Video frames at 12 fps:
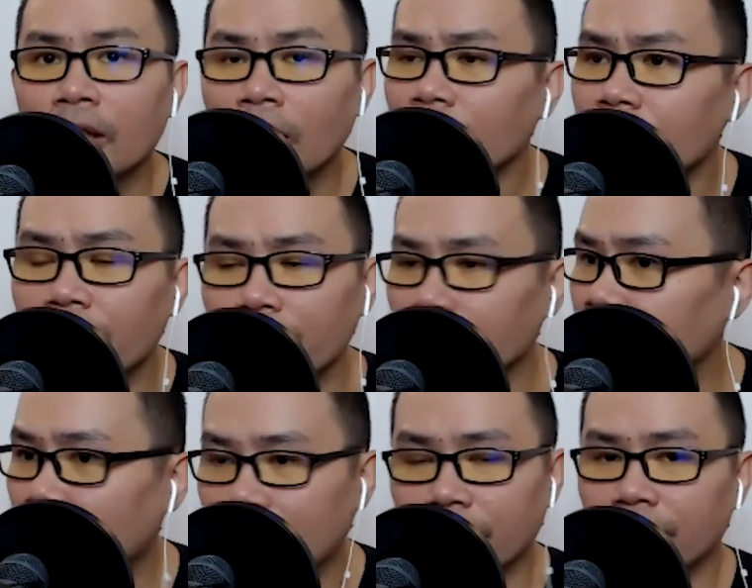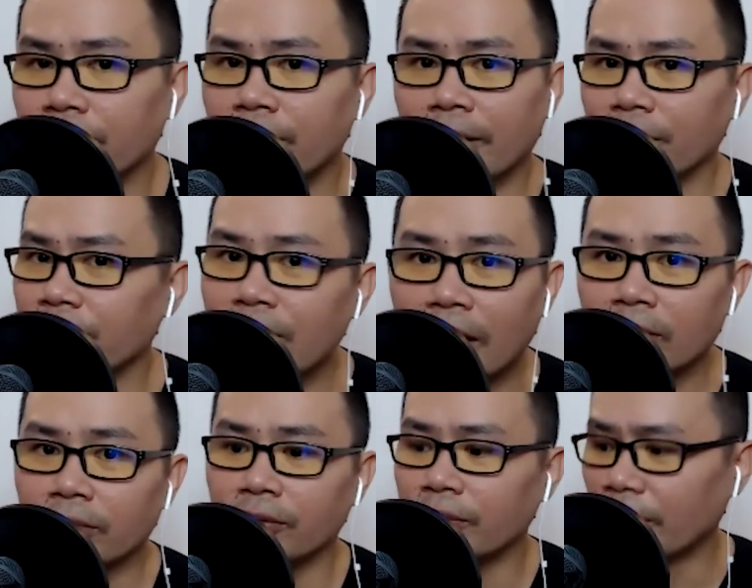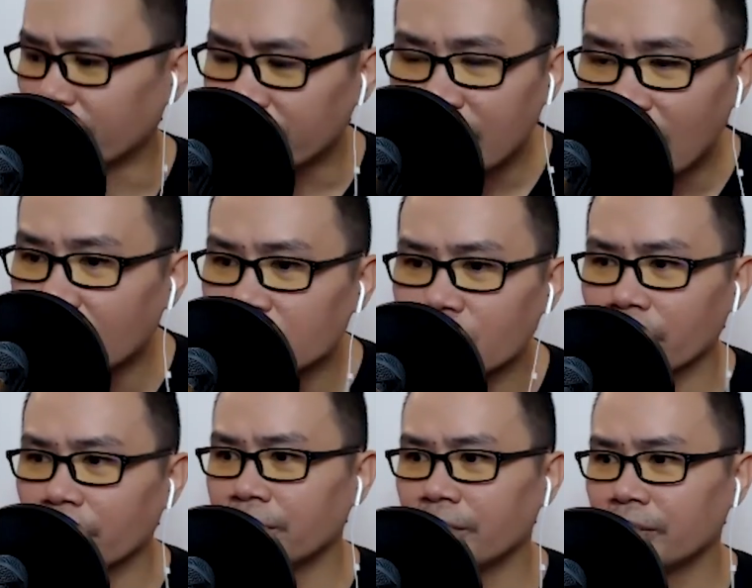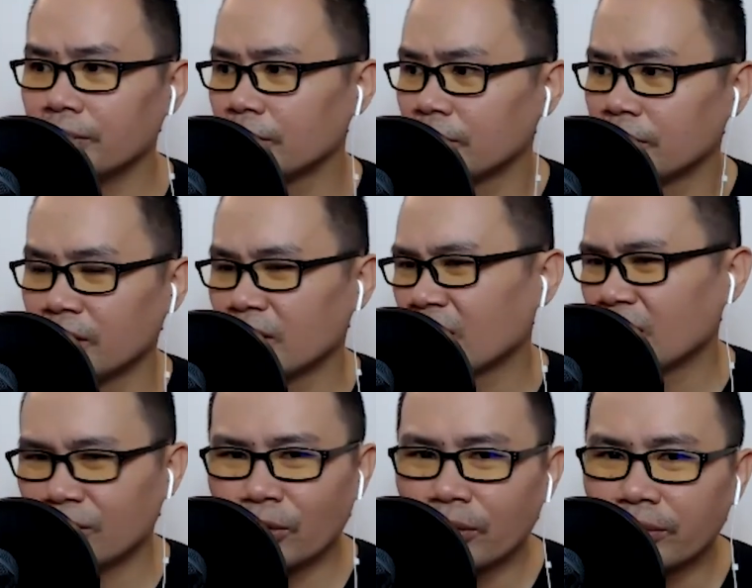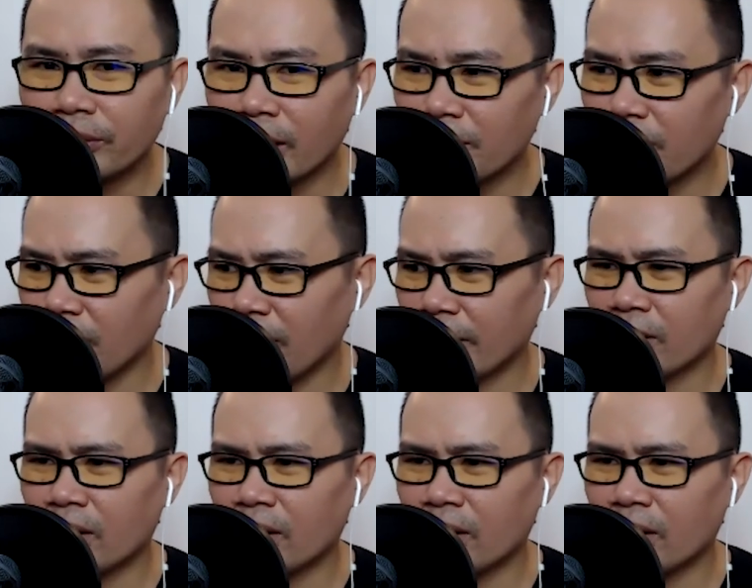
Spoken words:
You got to do that. You got to do that. Regardless what you do, don't think about like,